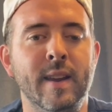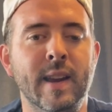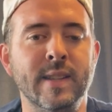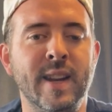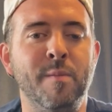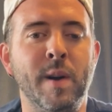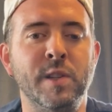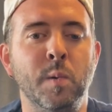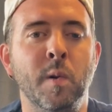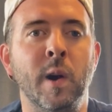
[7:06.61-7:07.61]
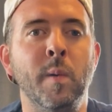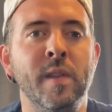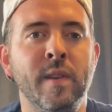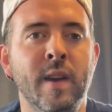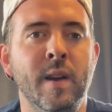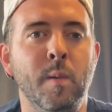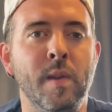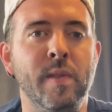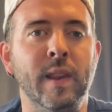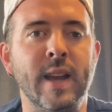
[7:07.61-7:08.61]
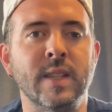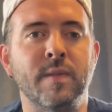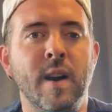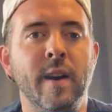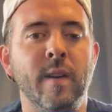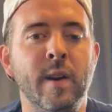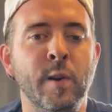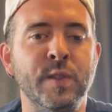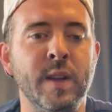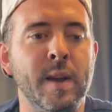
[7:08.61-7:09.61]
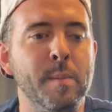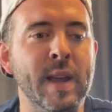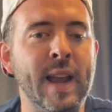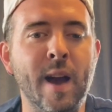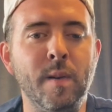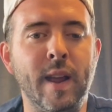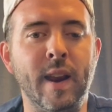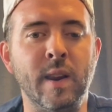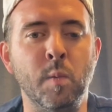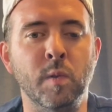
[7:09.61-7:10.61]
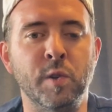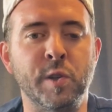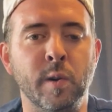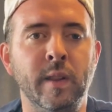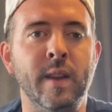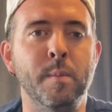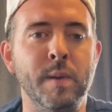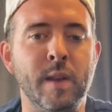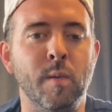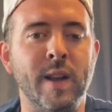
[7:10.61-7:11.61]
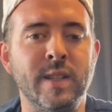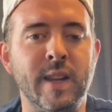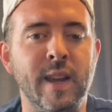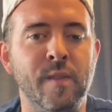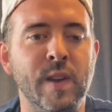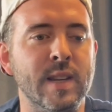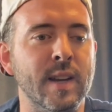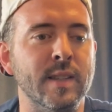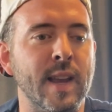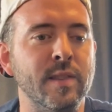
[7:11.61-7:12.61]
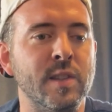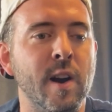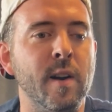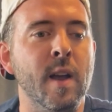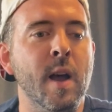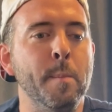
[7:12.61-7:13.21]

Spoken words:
he doesn't have much to work with the likes of Conner and Ertz being out, and he will surely be rusty if he does get the start.